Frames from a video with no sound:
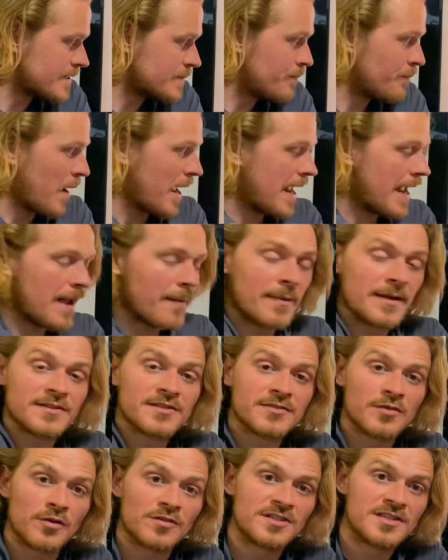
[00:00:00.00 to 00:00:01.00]
bam, it
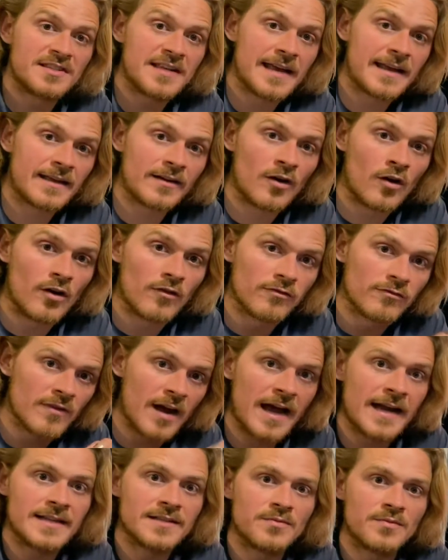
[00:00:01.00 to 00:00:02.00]
starts taking off
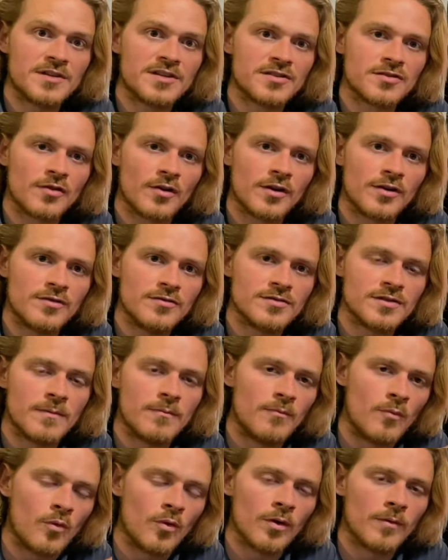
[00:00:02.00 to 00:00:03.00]
right as we start using
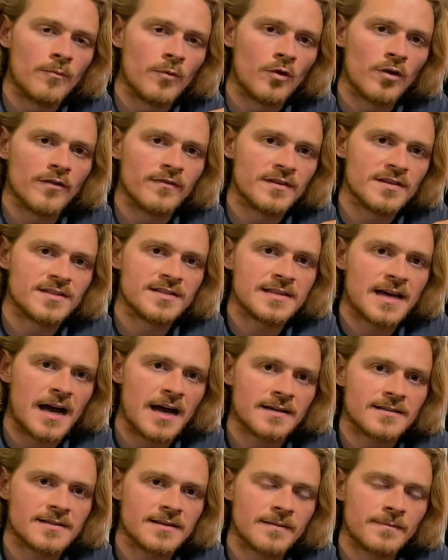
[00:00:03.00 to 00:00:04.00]
more and more of this
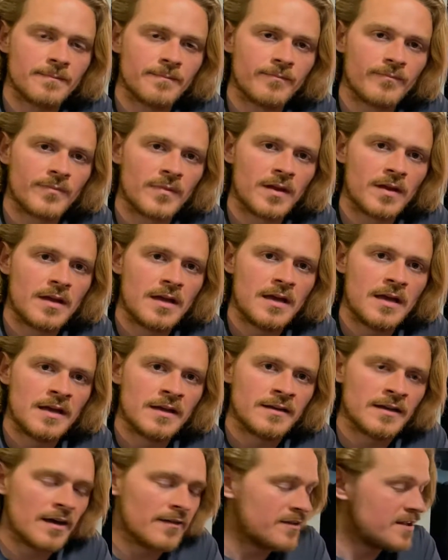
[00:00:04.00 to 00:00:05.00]
toxin.
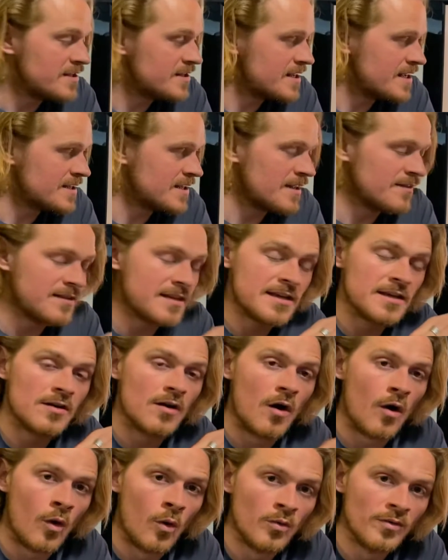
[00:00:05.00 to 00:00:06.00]
Now, this isn't the
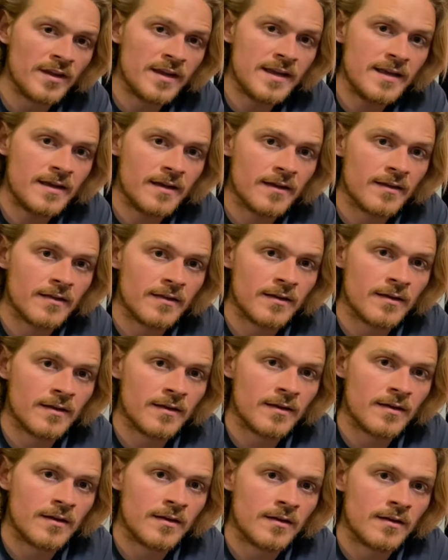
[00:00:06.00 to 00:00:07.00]
only
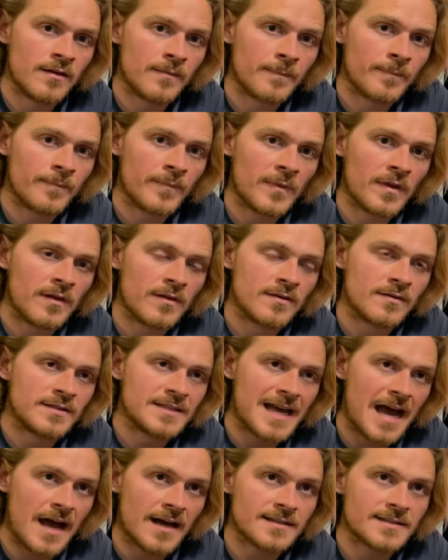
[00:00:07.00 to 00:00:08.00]

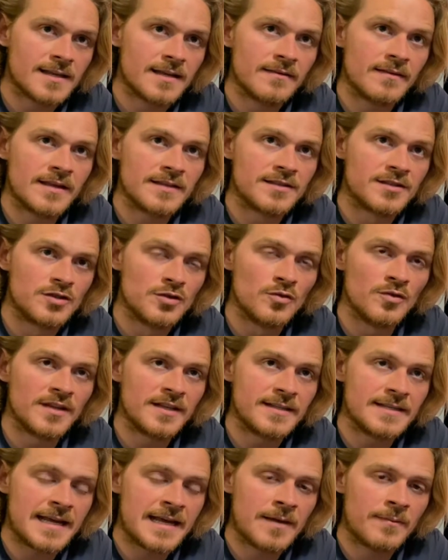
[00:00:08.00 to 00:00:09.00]
toxin that's doing the
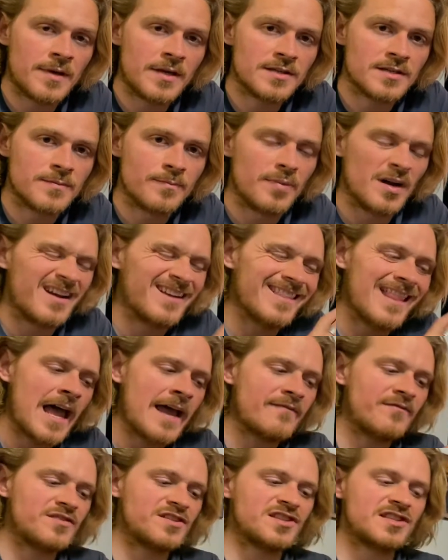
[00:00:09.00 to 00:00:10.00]
damage, but
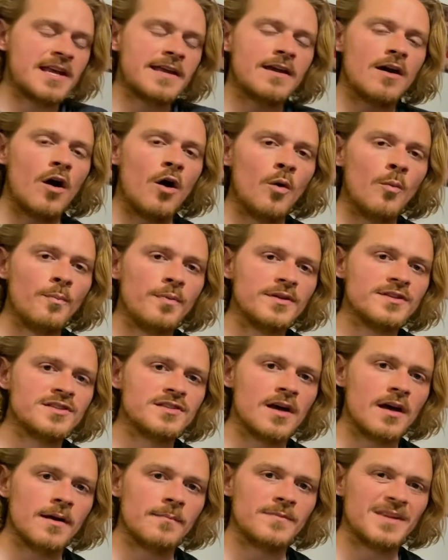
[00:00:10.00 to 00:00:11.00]
glyphosate opens
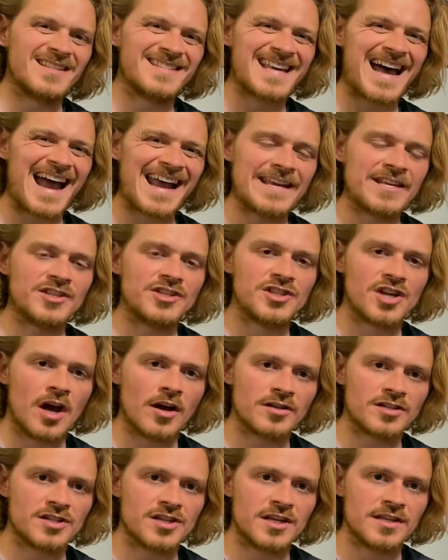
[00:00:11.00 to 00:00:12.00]
up the tight
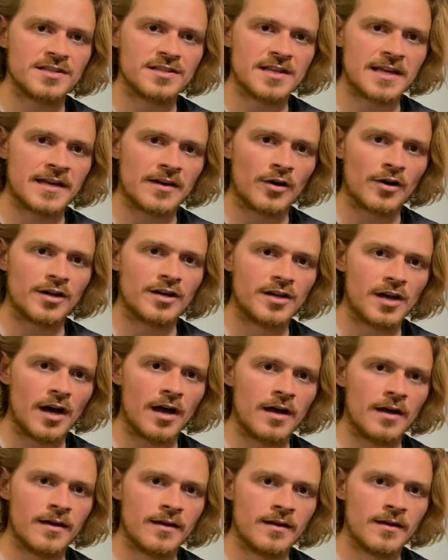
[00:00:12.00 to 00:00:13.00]
junctions in our
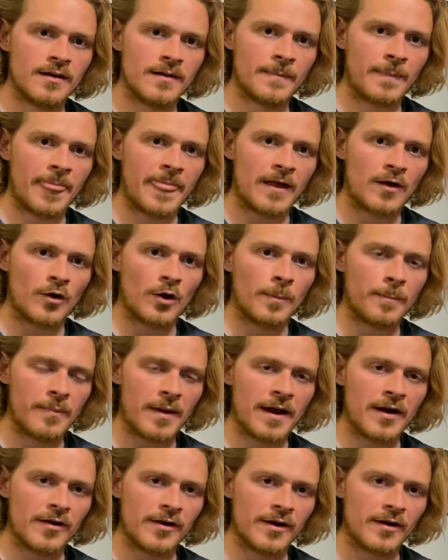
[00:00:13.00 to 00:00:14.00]
gut and our
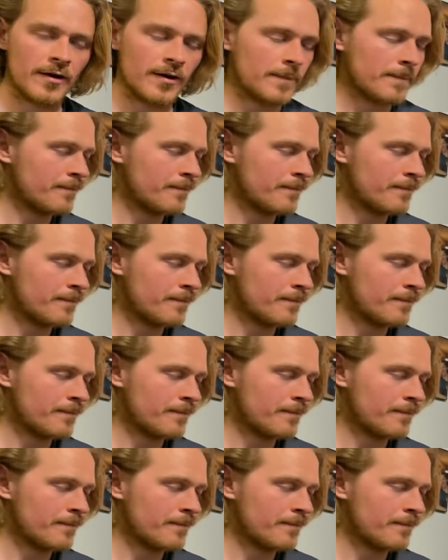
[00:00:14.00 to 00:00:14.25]
barrier.